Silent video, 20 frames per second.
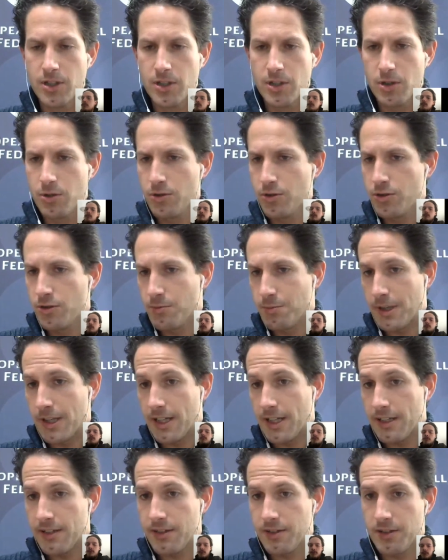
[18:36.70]
Who
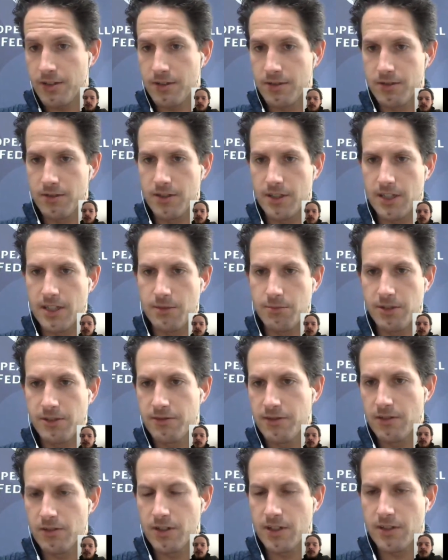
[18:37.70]
surprised you
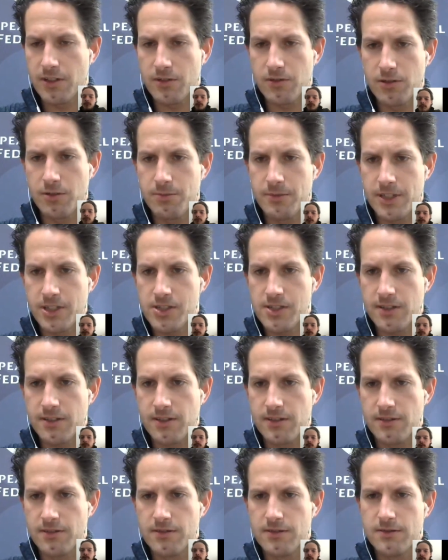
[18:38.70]
if you look at the group
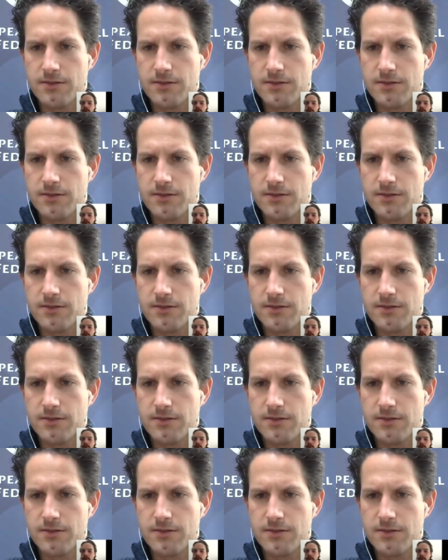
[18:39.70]
matches?